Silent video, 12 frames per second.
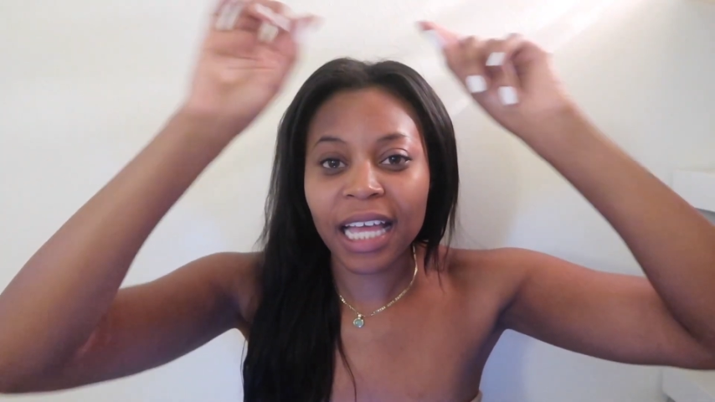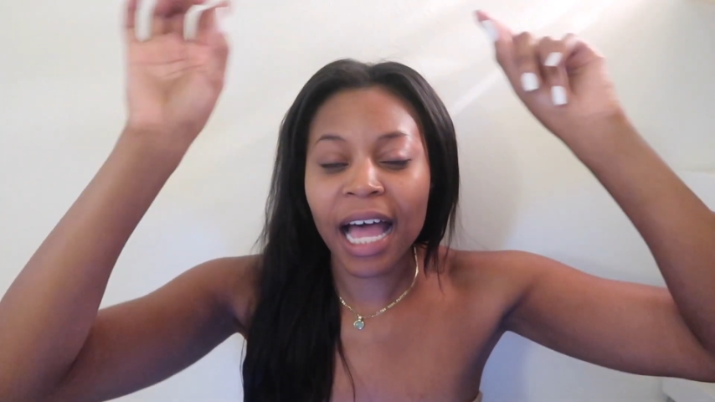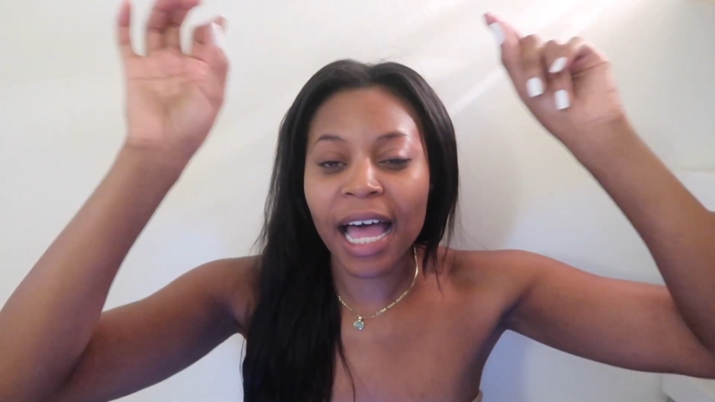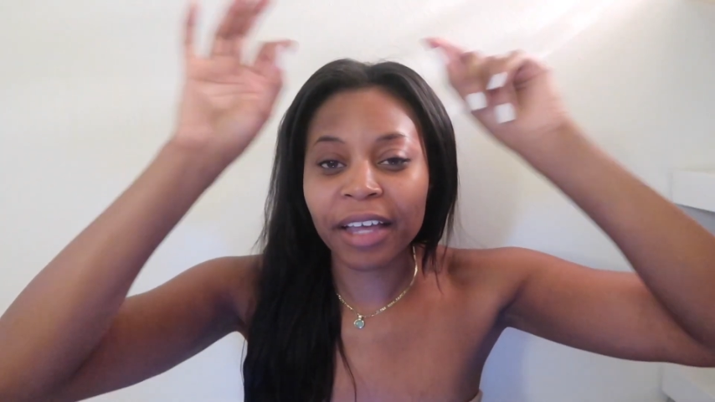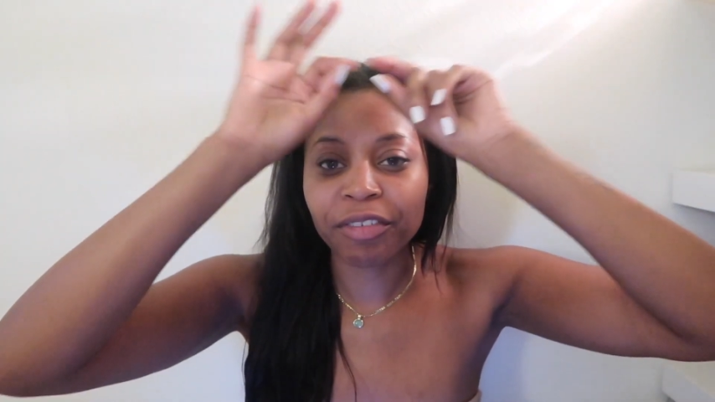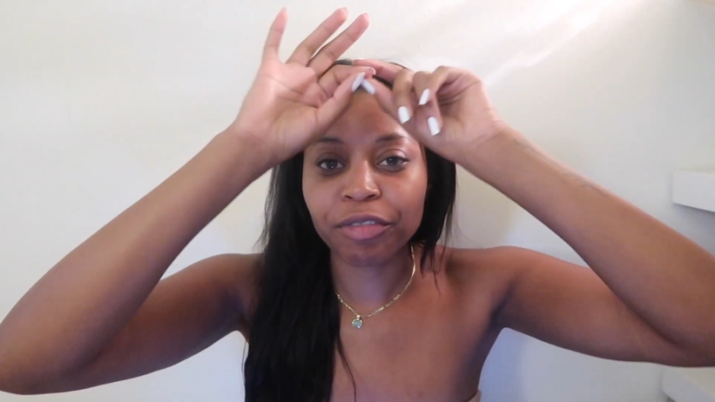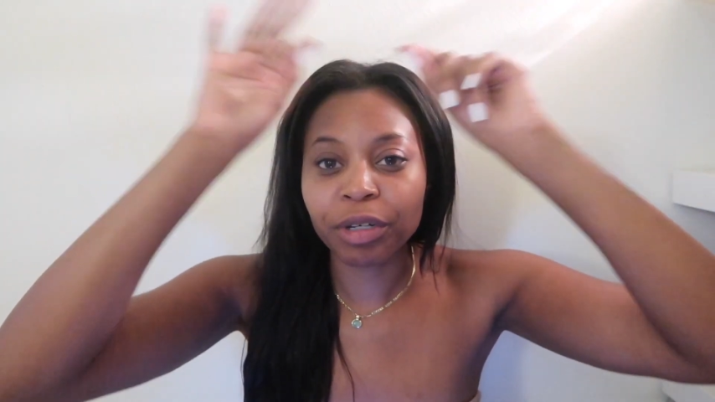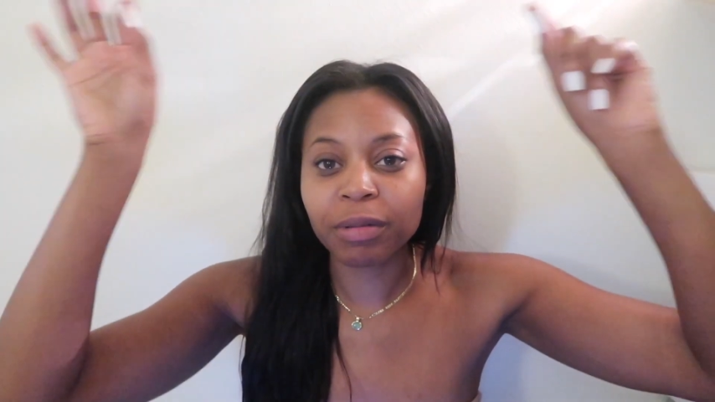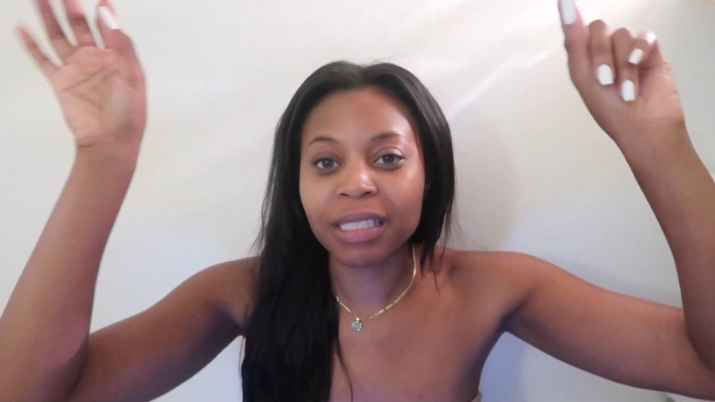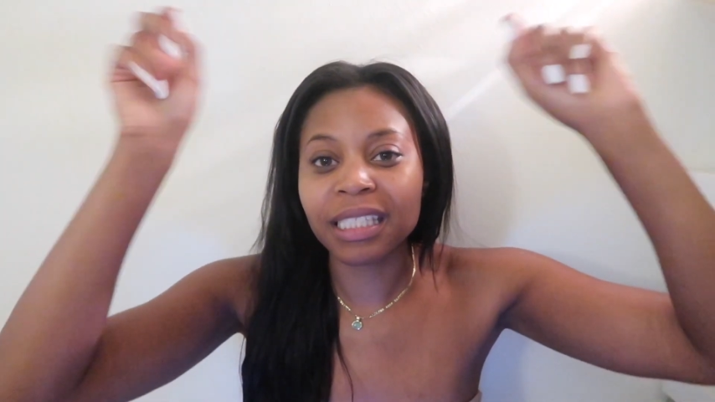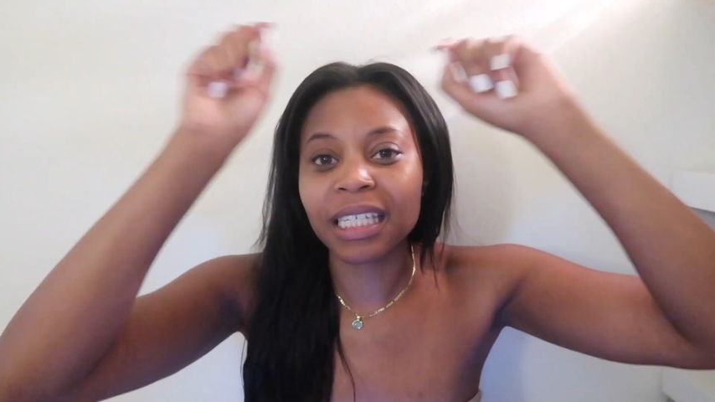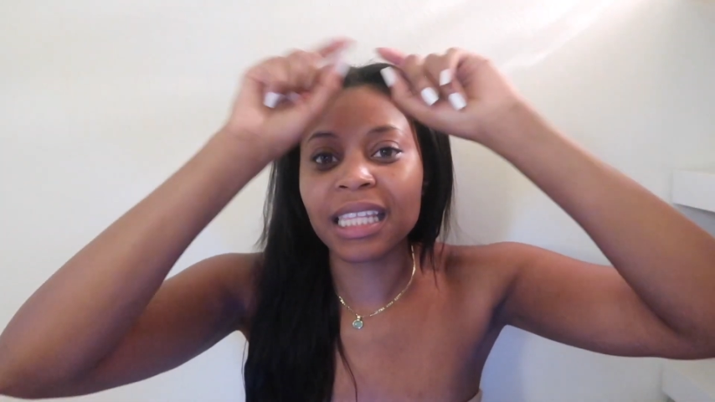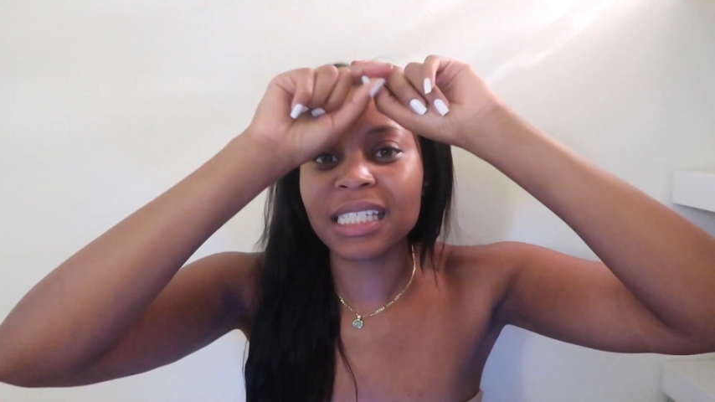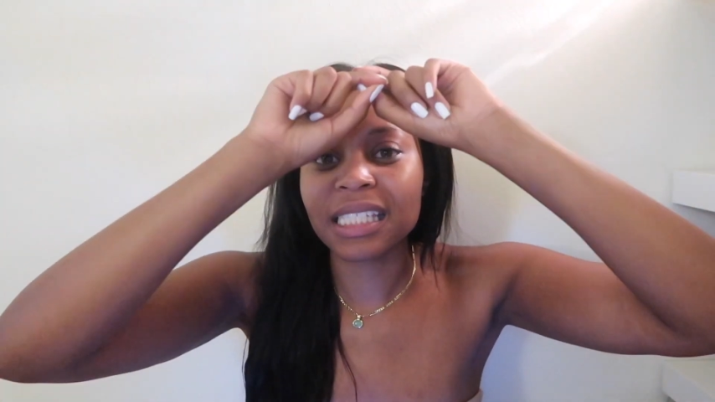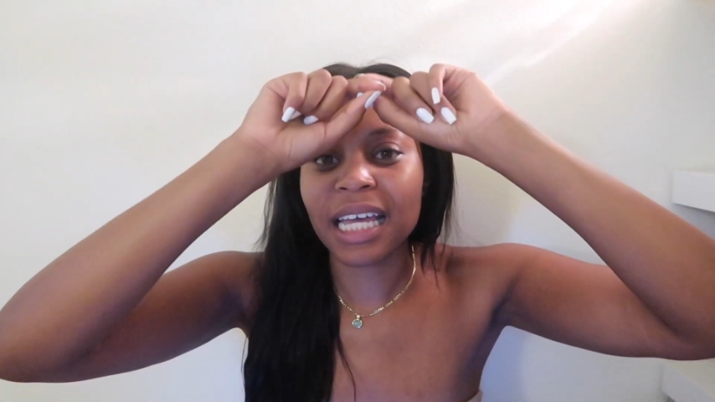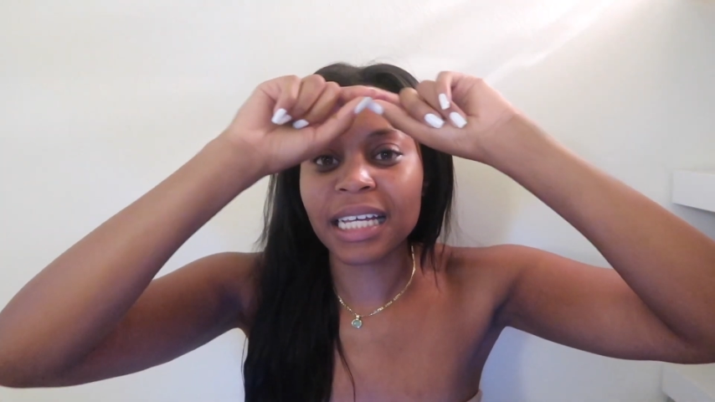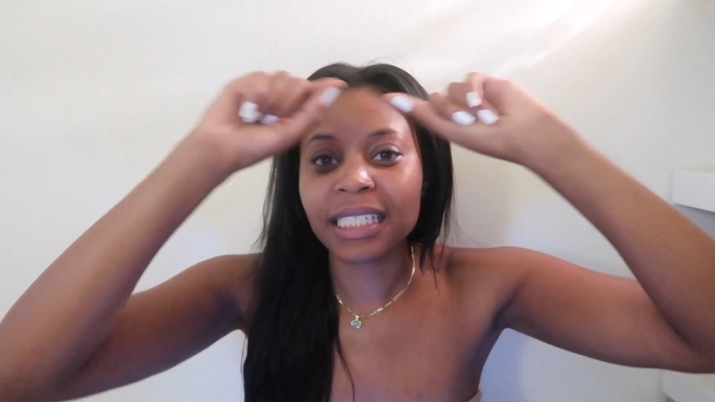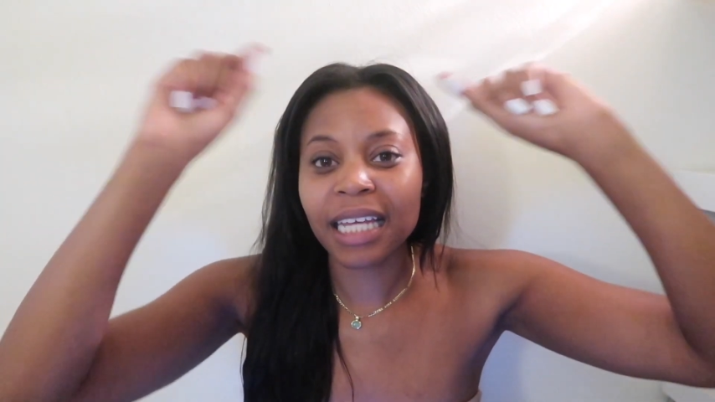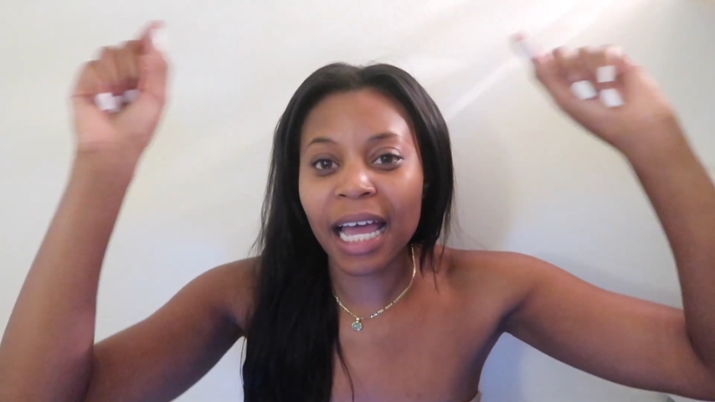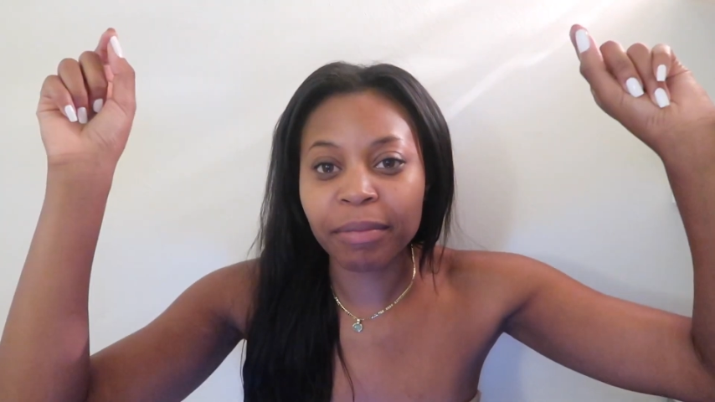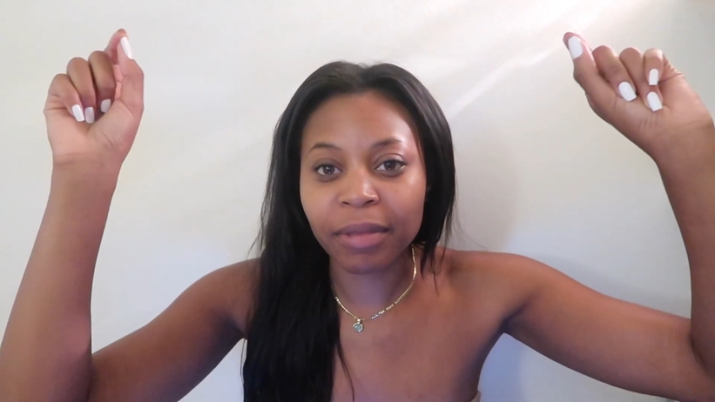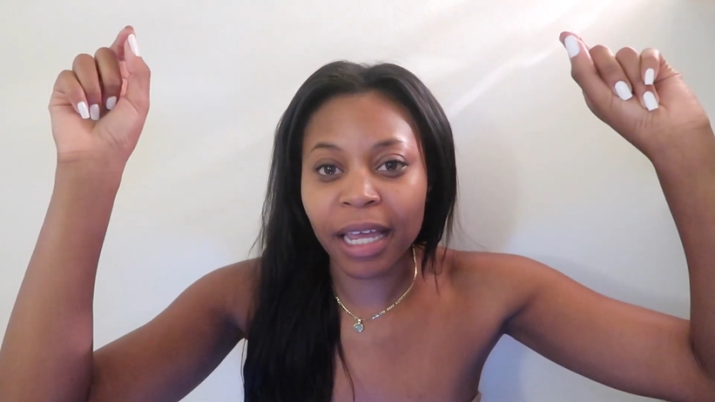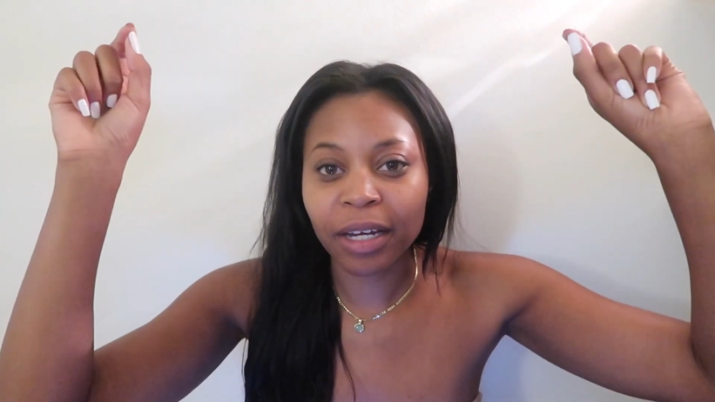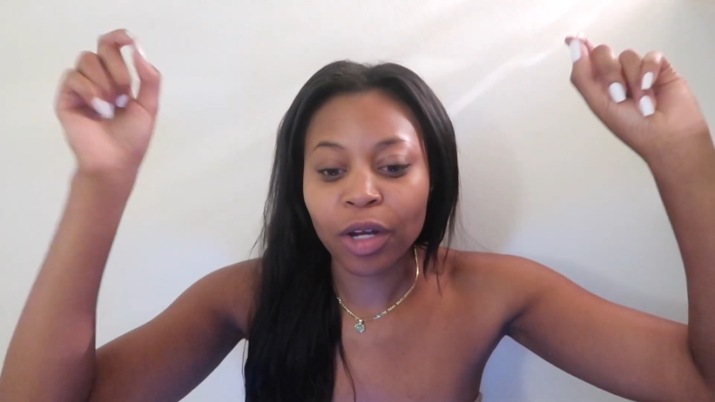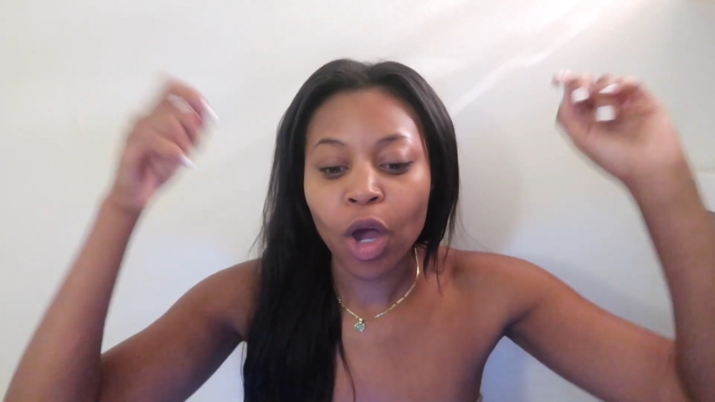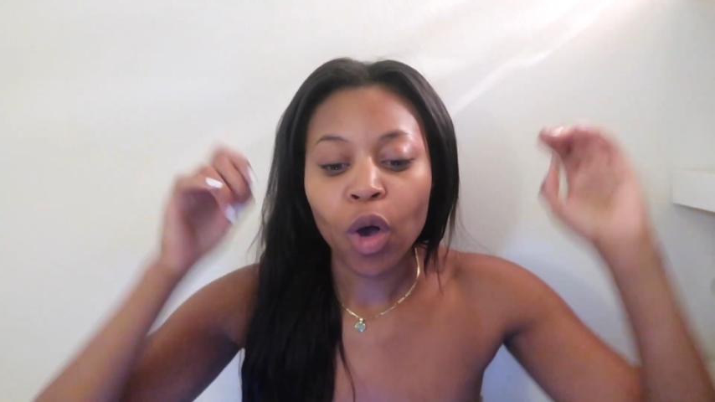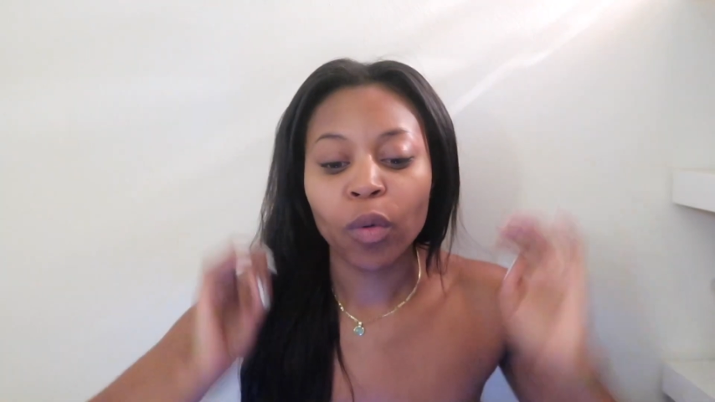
high frequency, this high timeline.